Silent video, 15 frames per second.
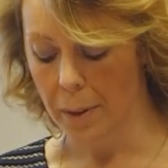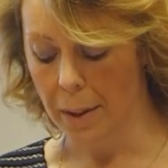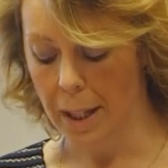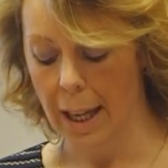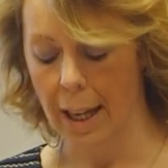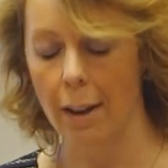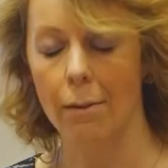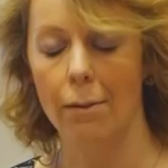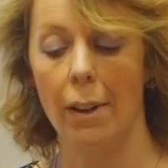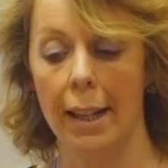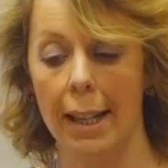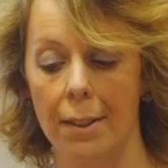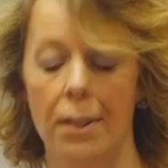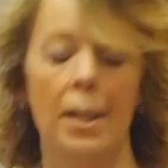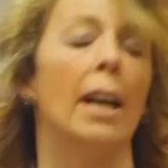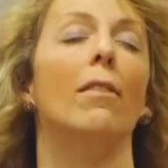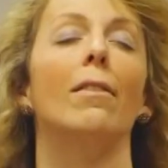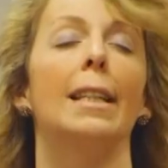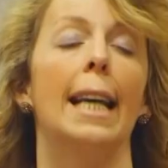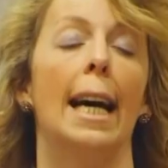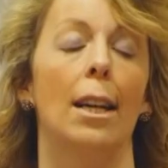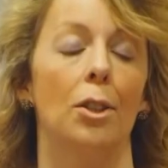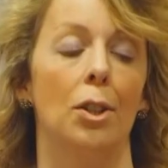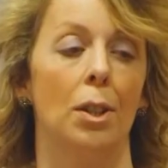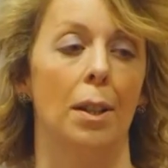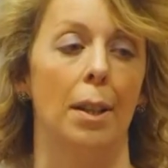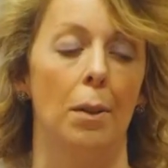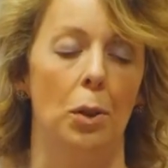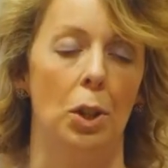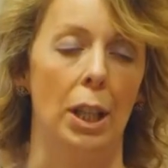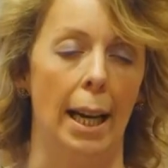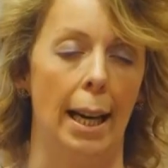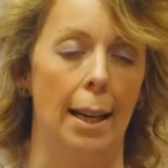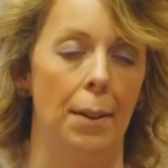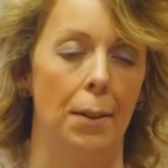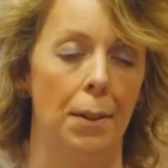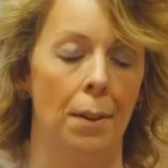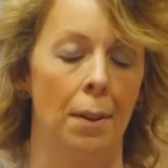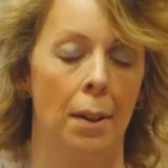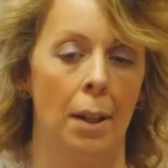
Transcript: the rights that are attached to those shares